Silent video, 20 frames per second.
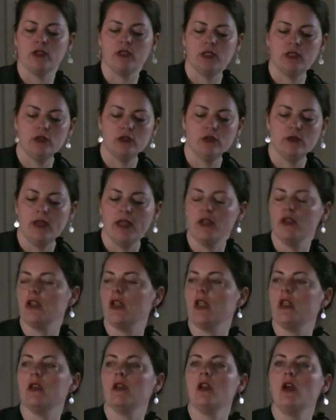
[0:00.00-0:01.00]

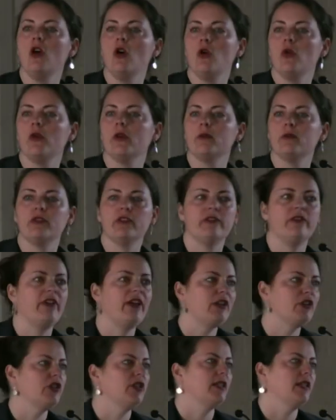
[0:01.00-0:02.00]
situation or
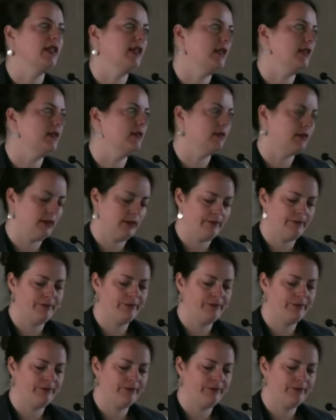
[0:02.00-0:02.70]
profession is.